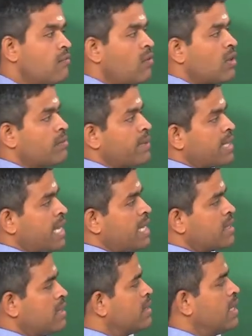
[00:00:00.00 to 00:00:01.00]
for
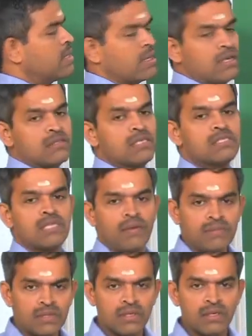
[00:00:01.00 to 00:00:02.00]
mechanical and electrical
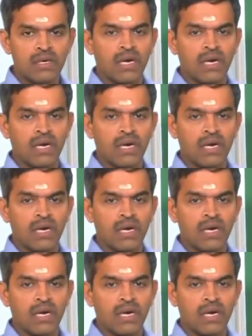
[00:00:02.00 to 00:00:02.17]
systems